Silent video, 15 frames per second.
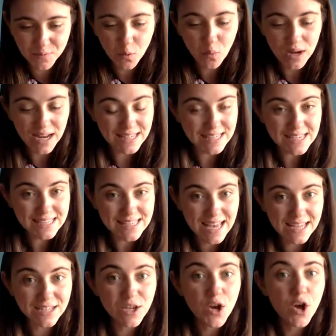Well, as I
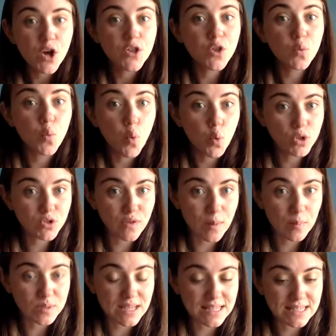said, the water
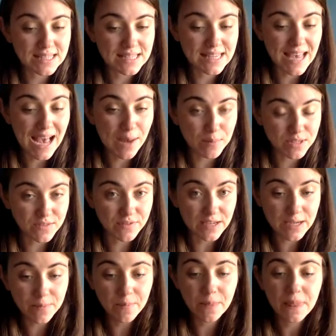represents the
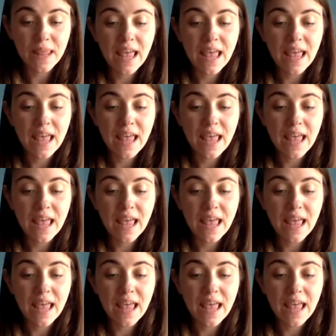atmosphere